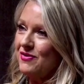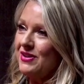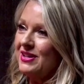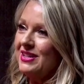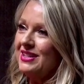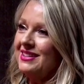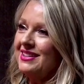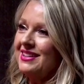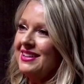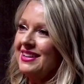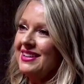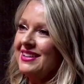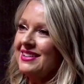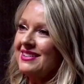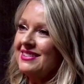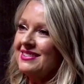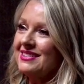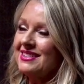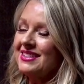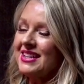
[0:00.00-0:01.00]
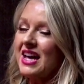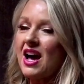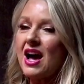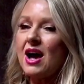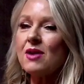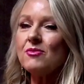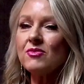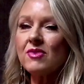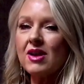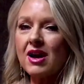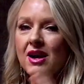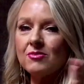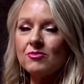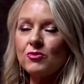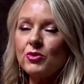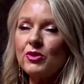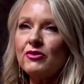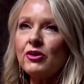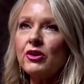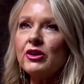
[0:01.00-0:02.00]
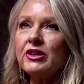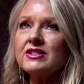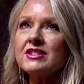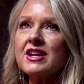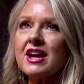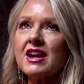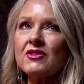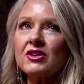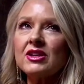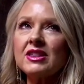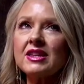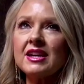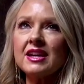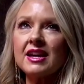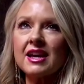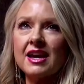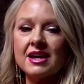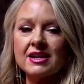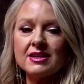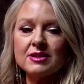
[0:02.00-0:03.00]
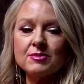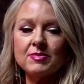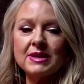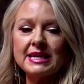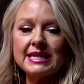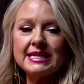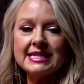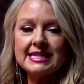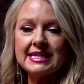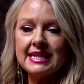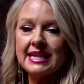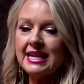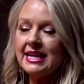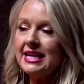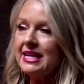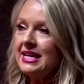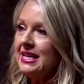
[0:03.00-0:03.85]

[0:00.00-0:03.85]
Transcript: COVID, yeah. I'm I'm referring to everything as BC.